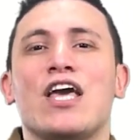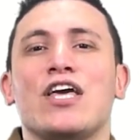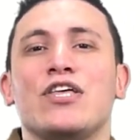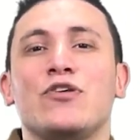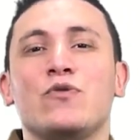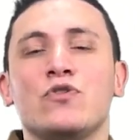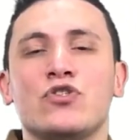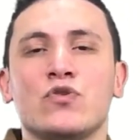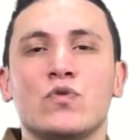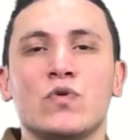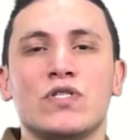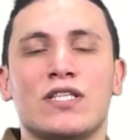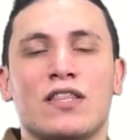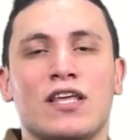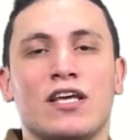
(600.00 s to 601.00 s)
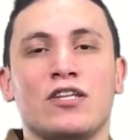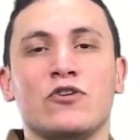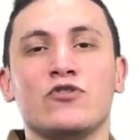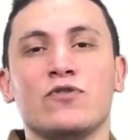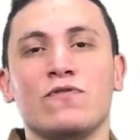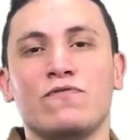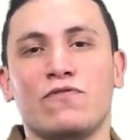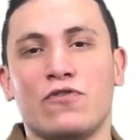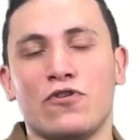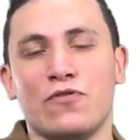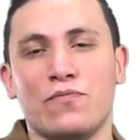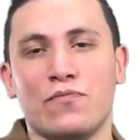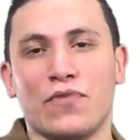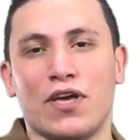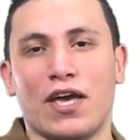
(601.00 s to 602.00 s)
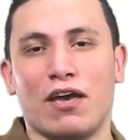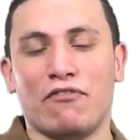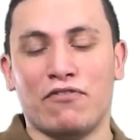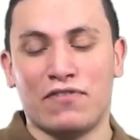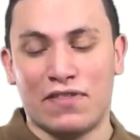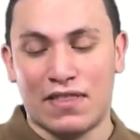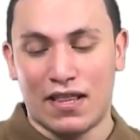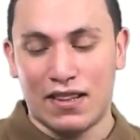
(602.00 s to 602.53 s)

You choose the initial form if the